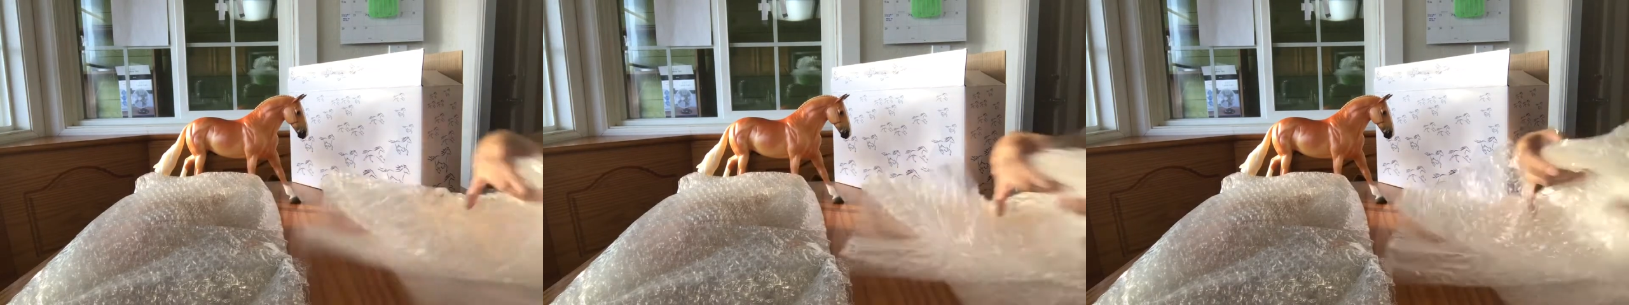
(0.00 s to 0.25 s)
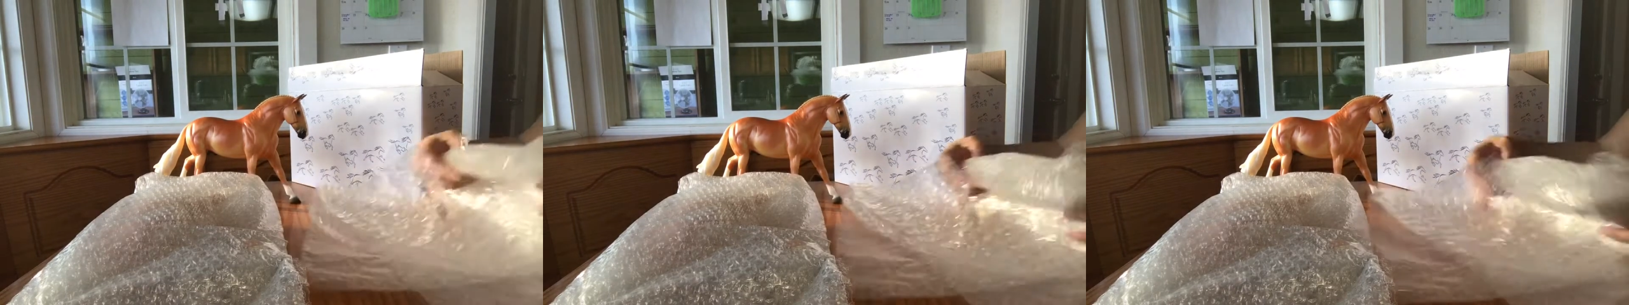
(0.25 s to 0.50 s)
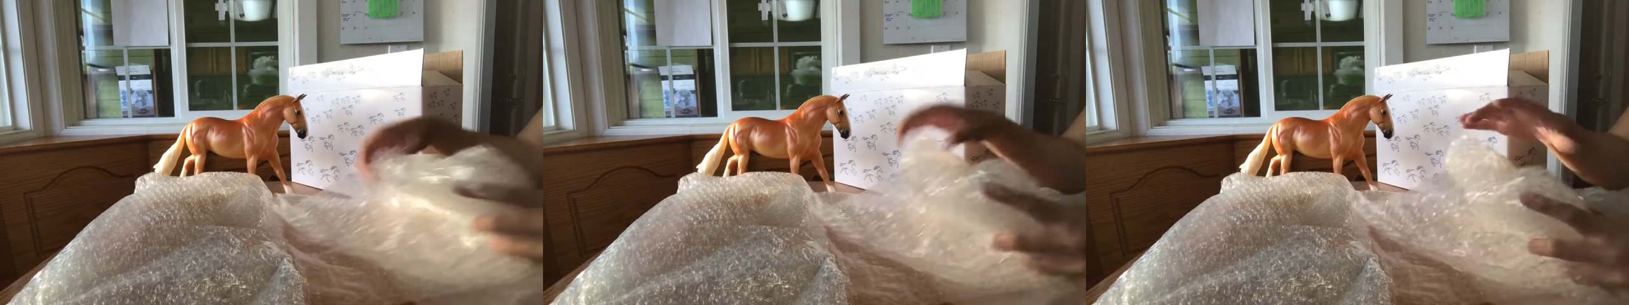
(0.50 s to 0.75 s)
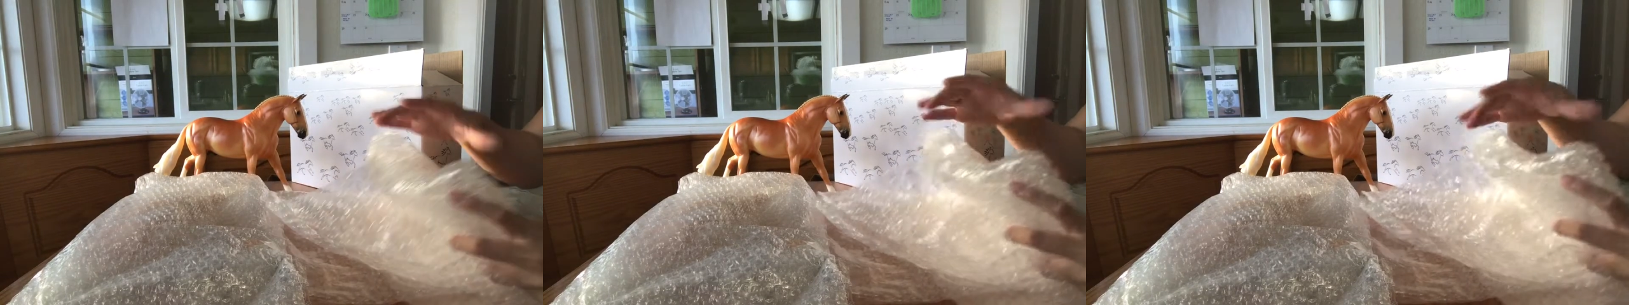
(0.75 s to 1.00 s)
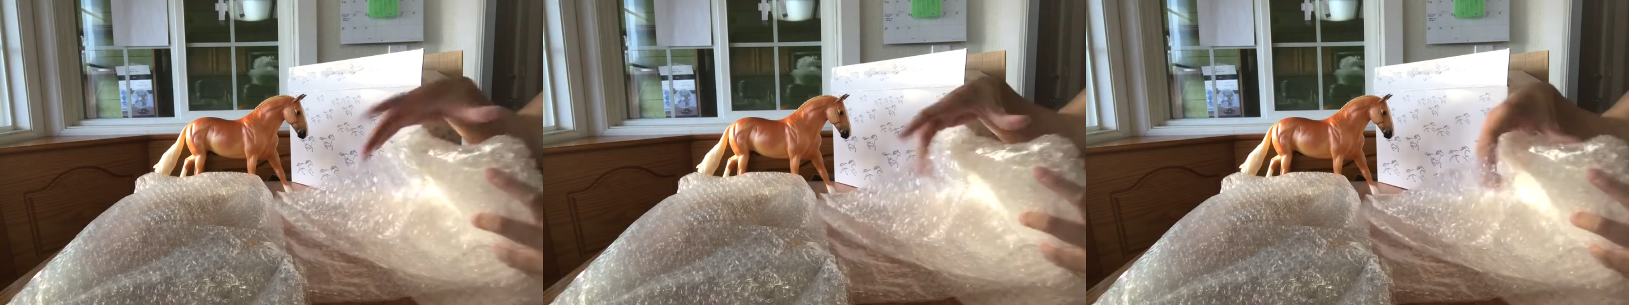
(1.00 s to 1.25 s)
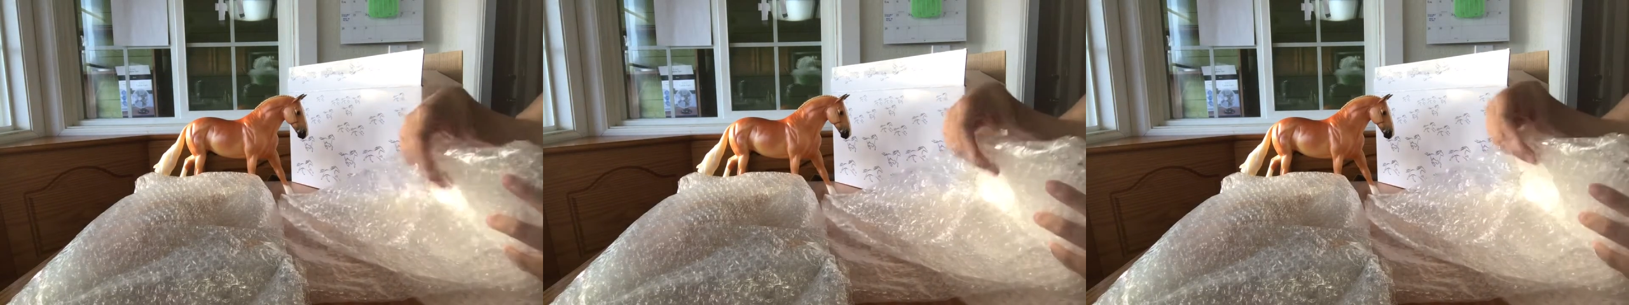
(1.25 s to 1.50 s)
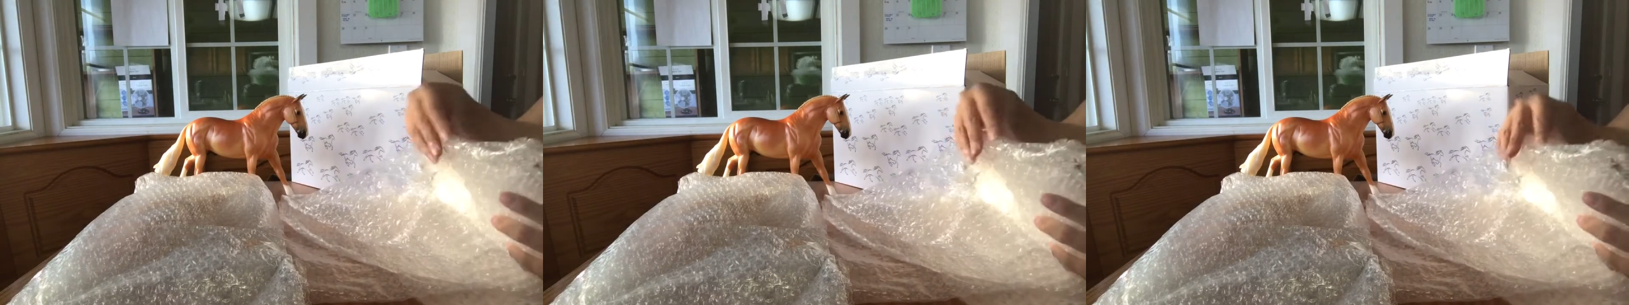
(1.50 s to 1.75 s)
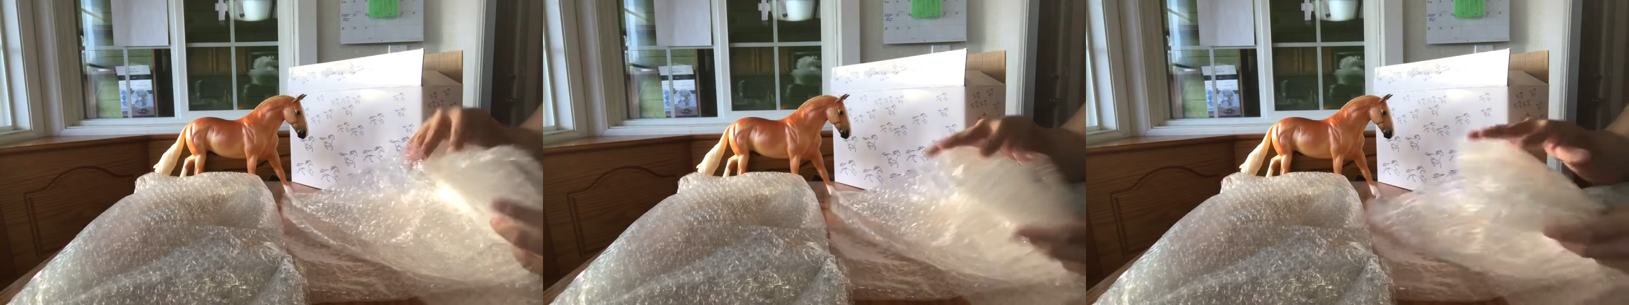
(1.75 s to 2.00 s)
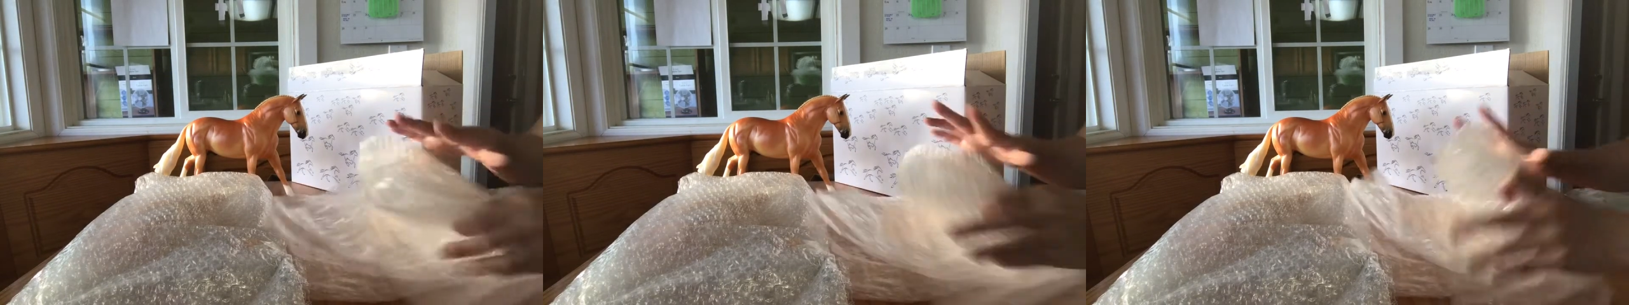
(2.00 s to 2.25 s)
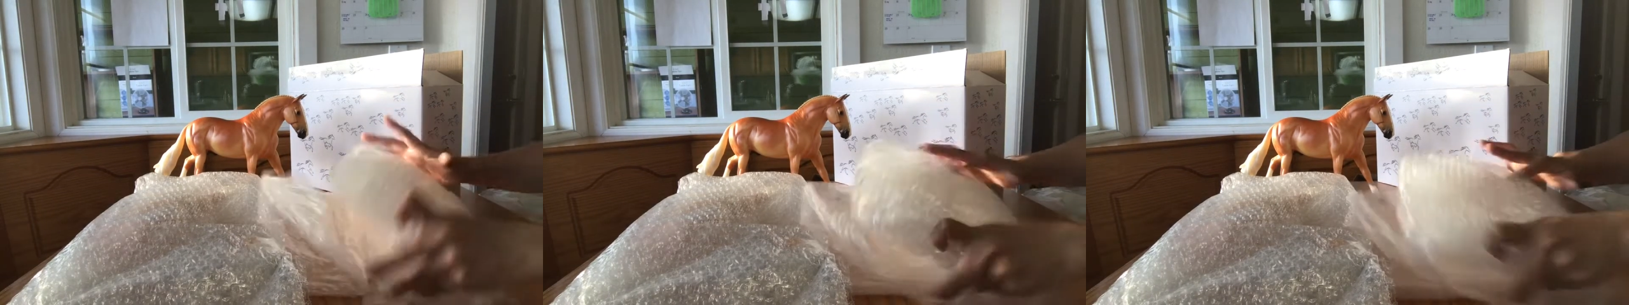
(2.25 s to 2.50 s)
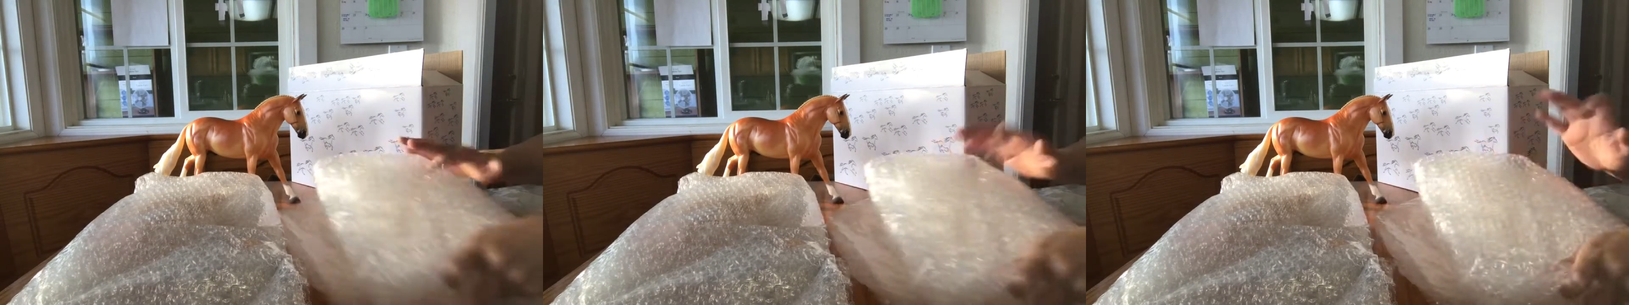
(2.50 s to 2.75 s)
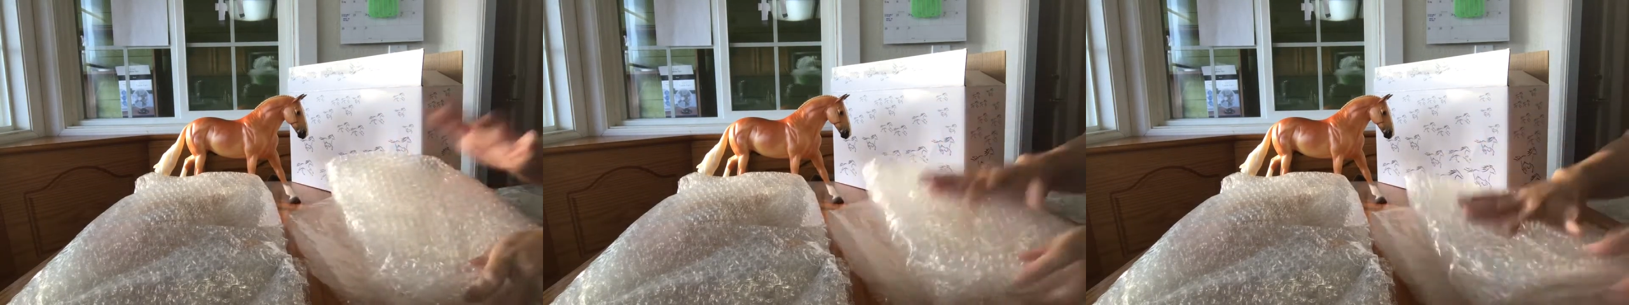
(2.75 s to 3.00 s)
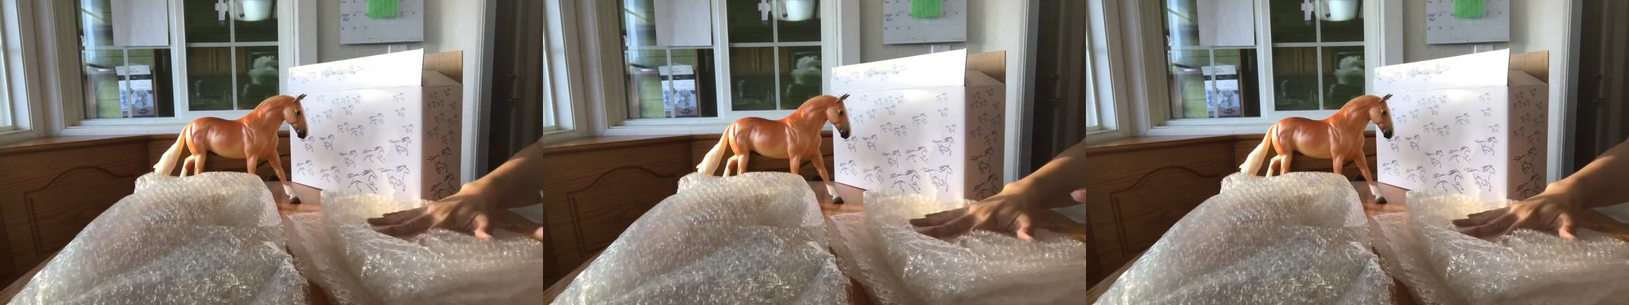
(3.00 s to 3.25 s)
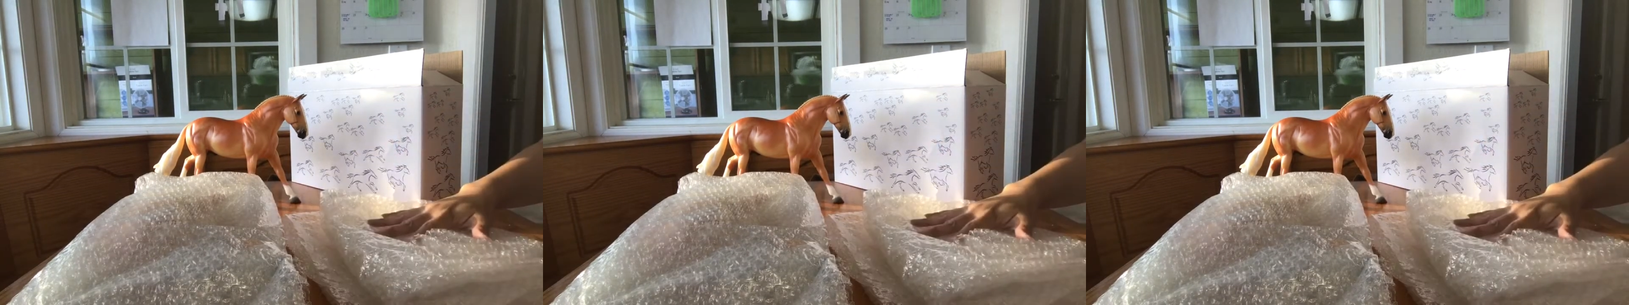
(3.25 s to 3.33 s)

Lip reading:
[unreadable: no face in view]